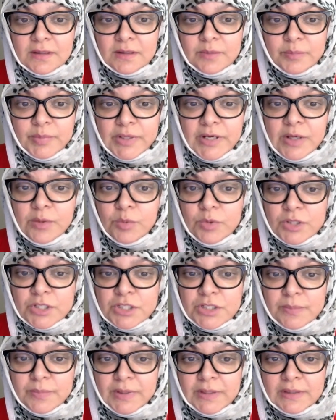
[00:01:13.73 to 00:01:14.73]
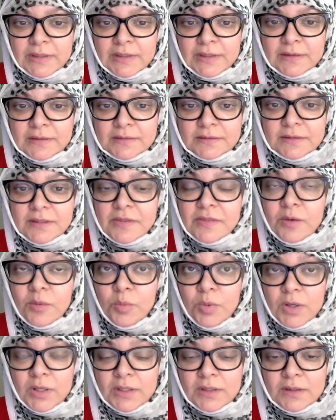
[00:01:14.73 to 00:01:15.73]
But I worship Allah, the
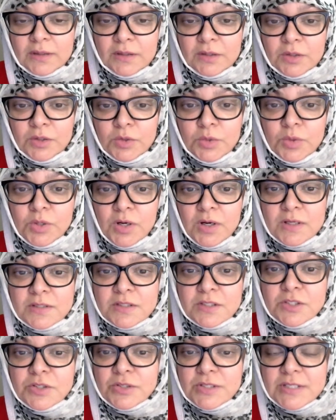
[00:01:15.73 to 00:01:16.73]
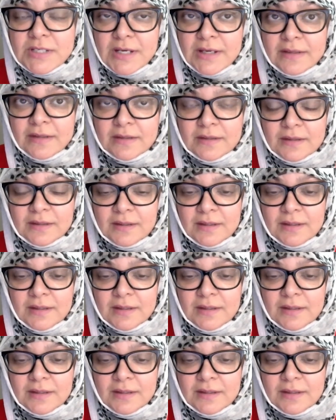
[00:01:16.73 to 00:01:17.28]
one who causes your death,